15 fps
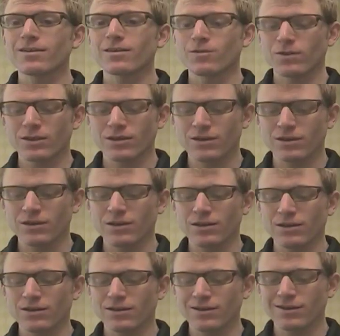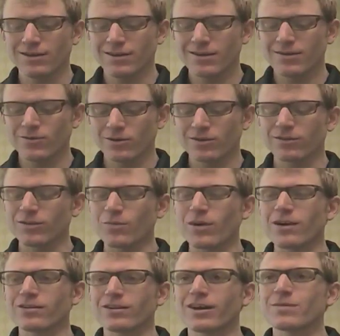I think we can uh, we can
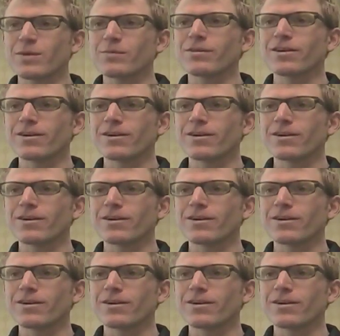surprise a lot of people